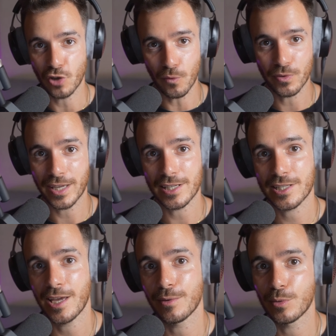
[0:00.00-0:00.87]
Don't forget to
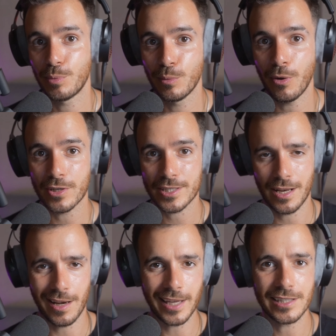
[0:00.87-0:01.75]
sign up to Boombox,
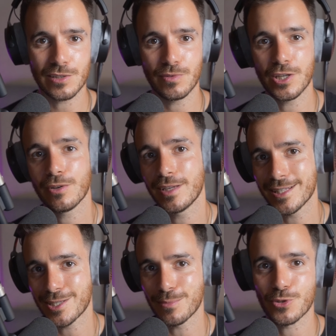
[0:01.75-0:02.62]
like this video,
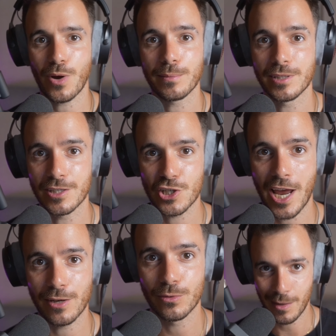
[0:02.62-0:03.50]
and subscribe to the
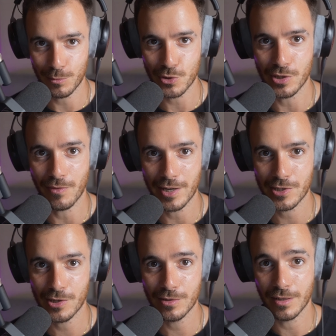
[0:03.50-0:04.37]
channel, and we'll see you very
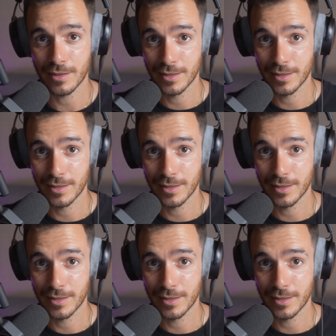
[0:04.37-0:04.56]
soon.